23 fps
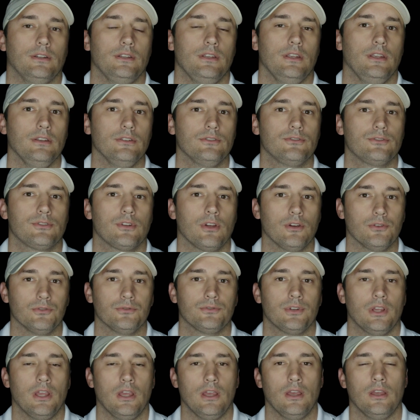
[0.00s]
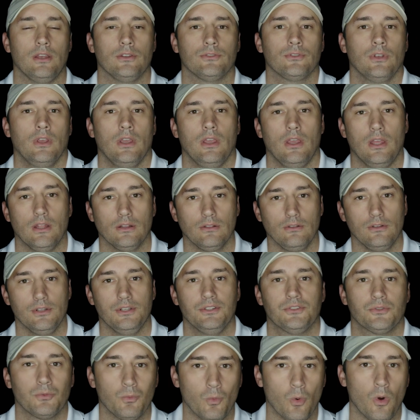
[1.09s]
Each coach has at
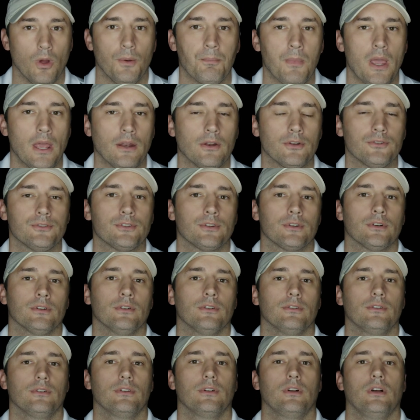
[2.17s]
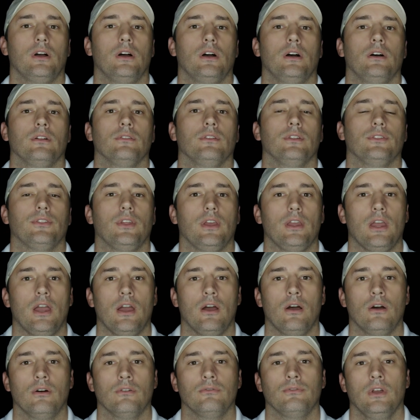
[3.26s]
least one manager that they
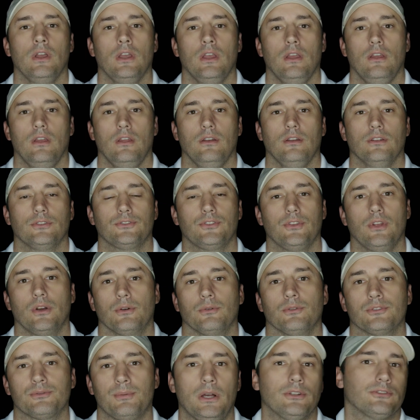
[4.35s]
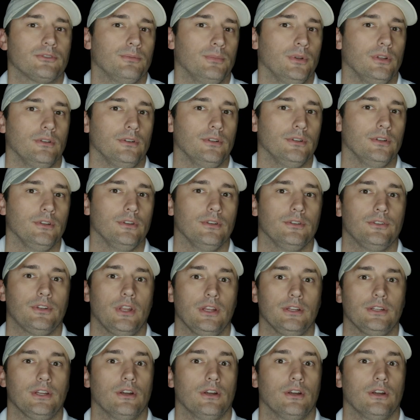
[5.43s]
have, and it's their responsibility to take